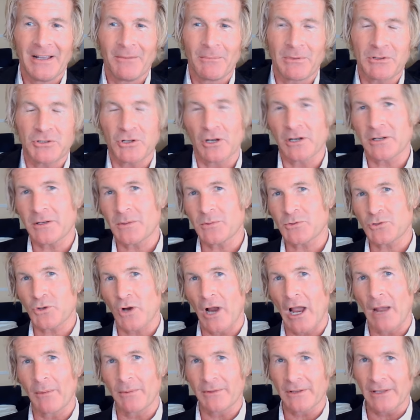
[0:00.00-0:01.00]
be sure to
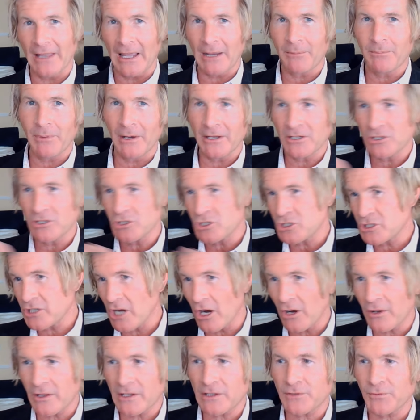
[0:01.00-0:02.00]
subscribe, hit the like button,
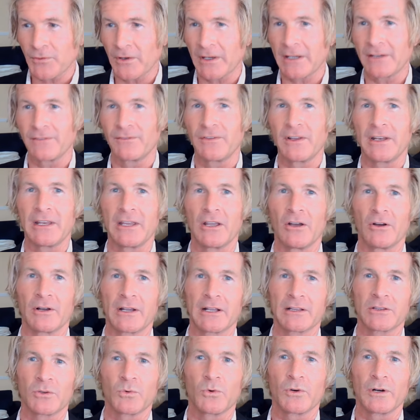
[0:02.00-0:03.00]
share this freaking video,
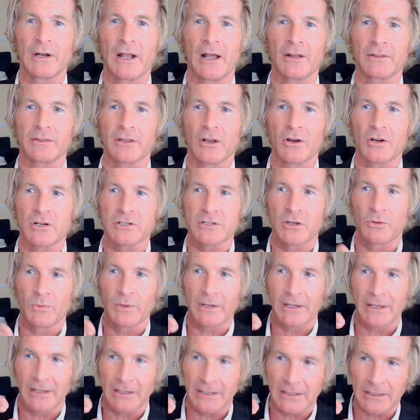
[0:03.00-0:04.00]
get the word out there, so we
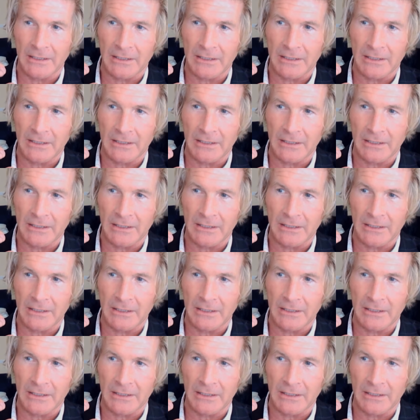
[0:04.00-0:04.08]
can